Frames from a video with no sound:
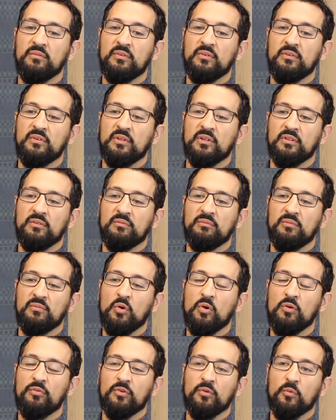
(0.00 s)
the
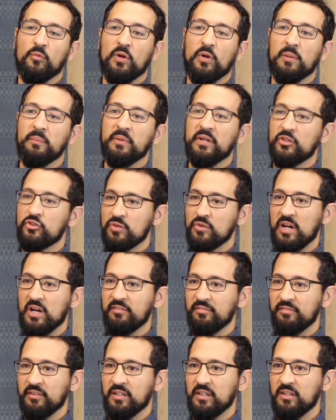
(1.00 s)
overwhelming
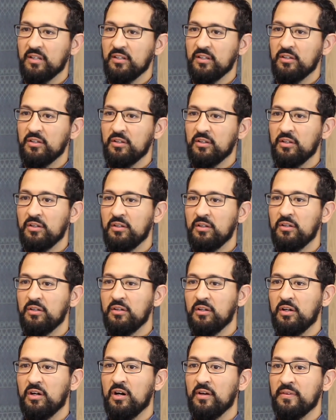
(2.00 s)
traffic
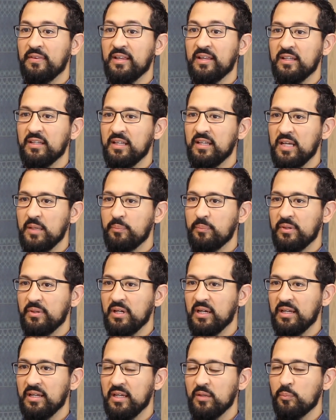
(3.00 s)
on that
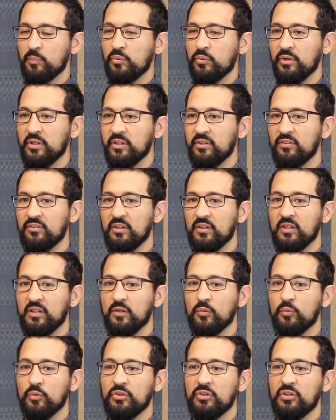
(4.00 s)
API endpoint
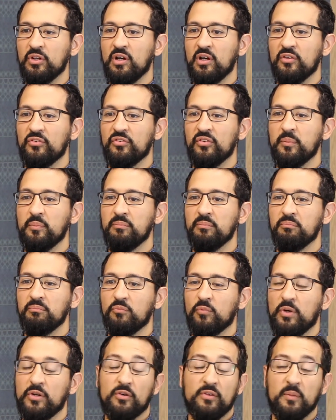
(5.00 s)
would
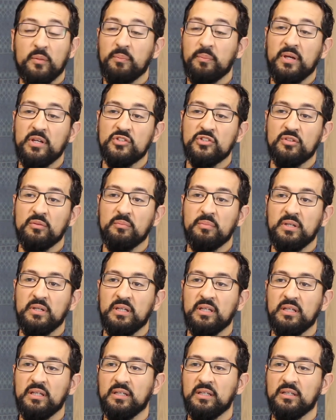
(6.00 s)
render the page to
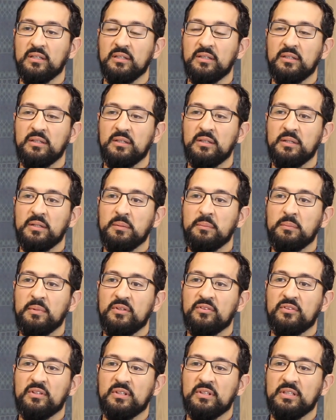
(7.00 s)
be
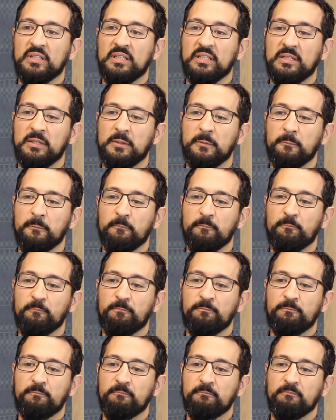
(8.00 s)
basically
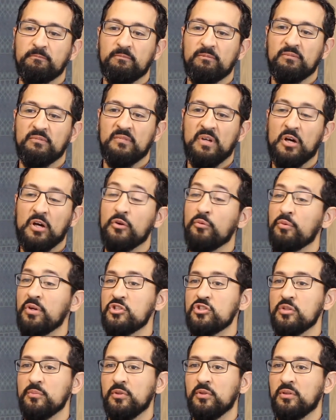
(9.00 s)

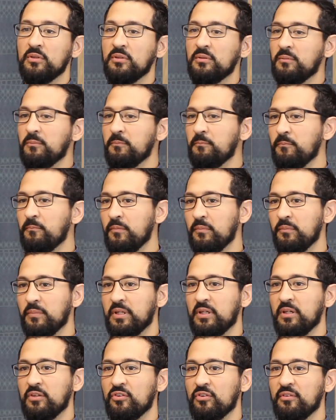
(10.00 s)
unreachable
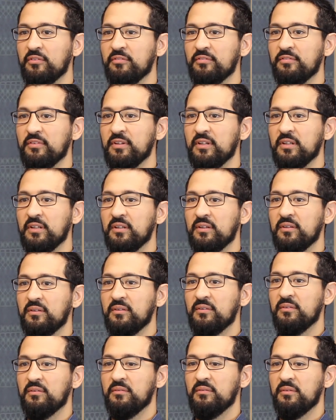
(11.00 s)
because of
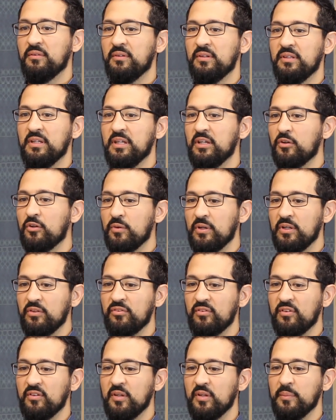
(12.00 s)
the
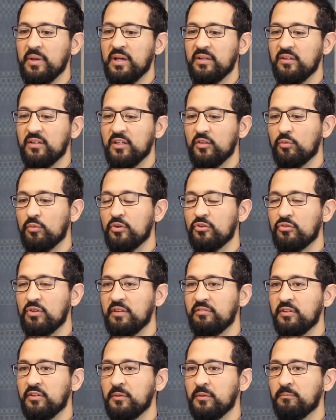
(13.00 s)
increased demand in network
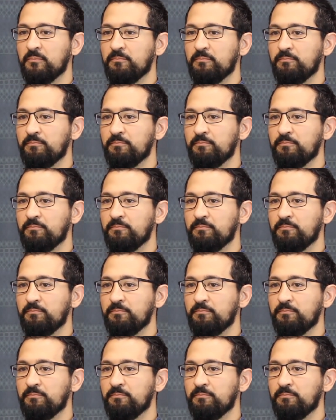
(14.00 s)
traffic.